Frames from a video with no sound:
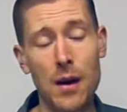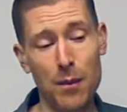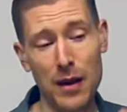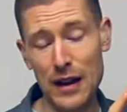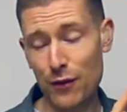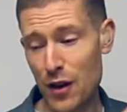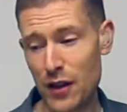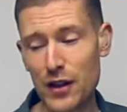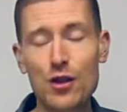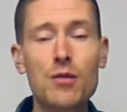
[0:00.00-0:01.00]
played throughout
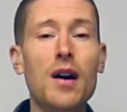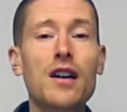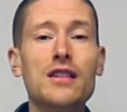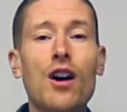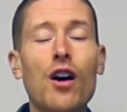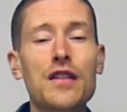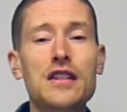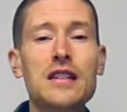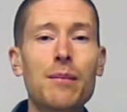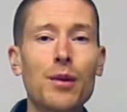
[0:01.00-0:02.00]
the 2 bars on the
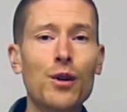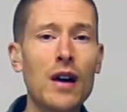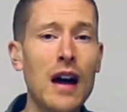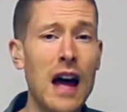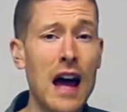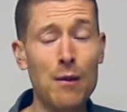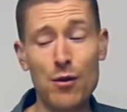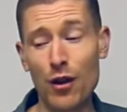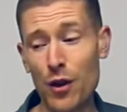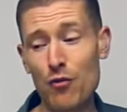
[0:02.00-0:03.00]
cymbal, and
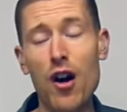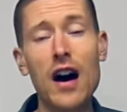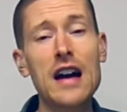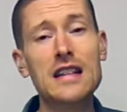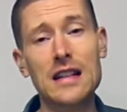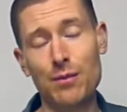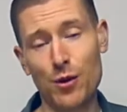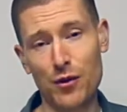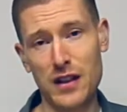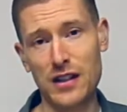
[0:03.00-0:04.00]
we're on the ride cymbal
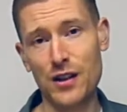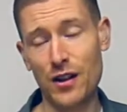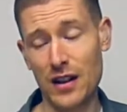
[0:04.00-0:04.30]
for this song.